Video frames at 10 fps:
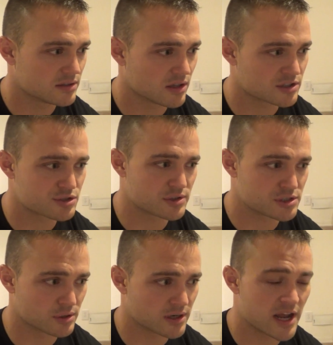long story
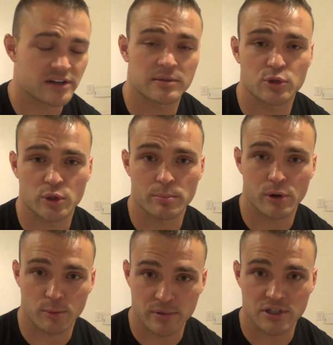short, I ended up doing
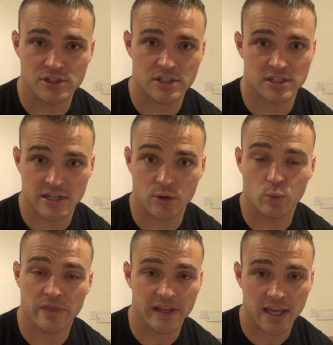burpees because I didn't
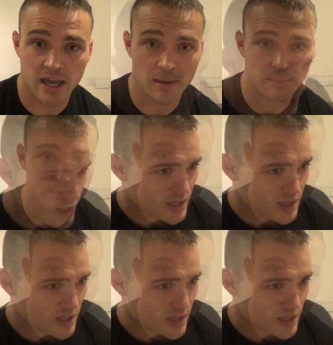win the game.